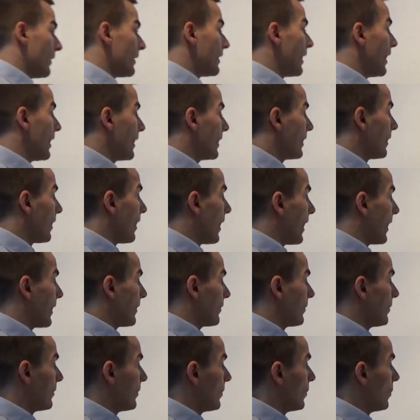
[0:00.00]
that are in
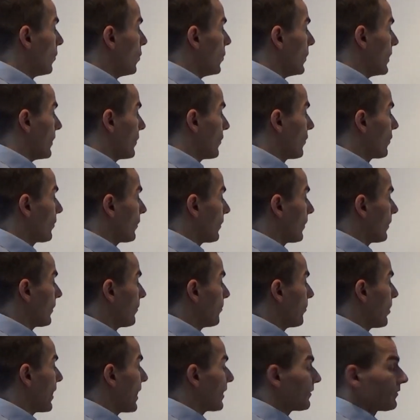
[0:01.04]
line with
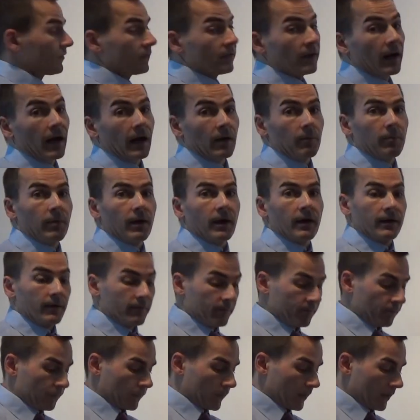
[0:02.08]
plus r bar.
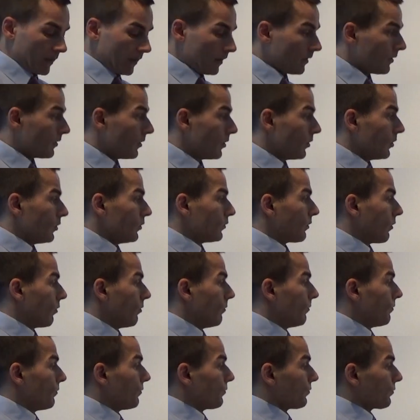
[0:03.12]
Yeah?
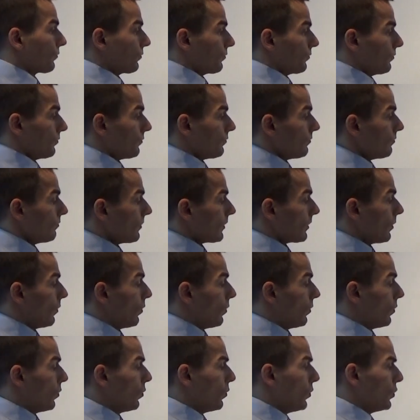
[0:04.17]
So
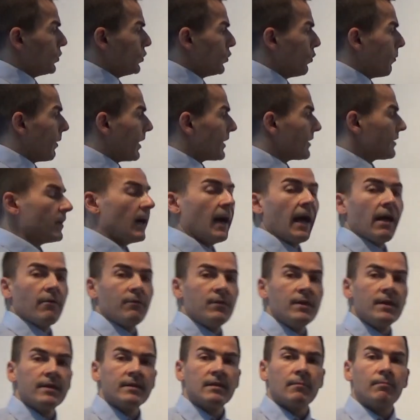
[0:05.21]
you might
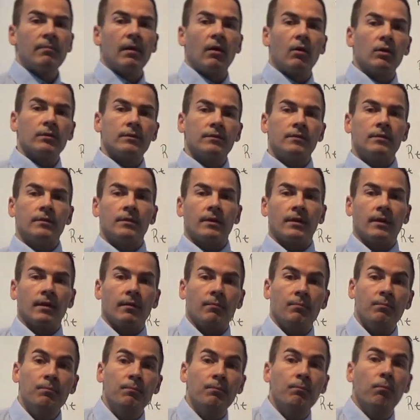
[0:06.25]
have heard about
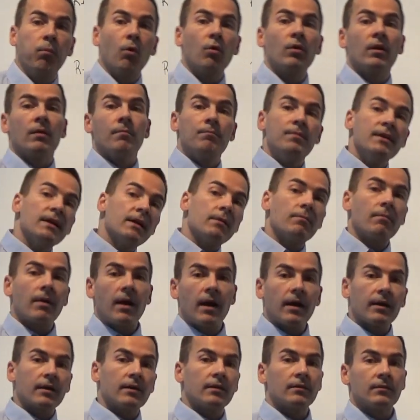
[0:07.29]
bull and bear
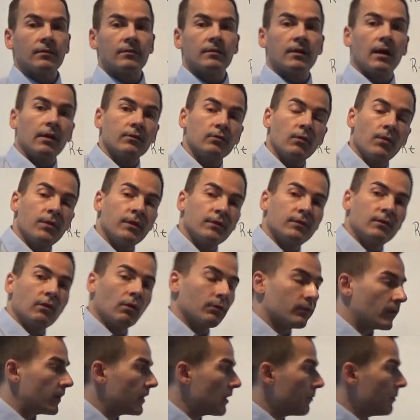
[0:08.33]
markets. Yeah? So this
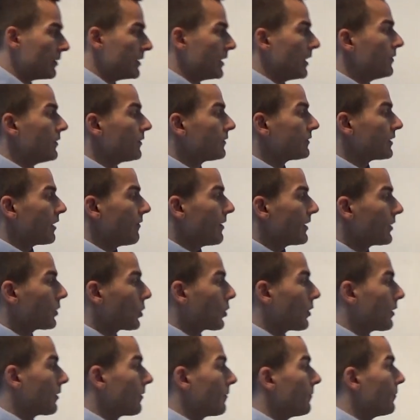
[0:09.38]
goes a little bit in this
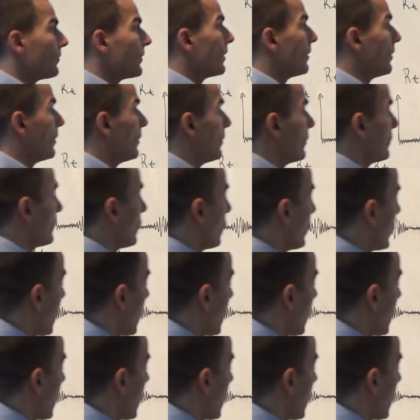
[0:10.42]
direction. So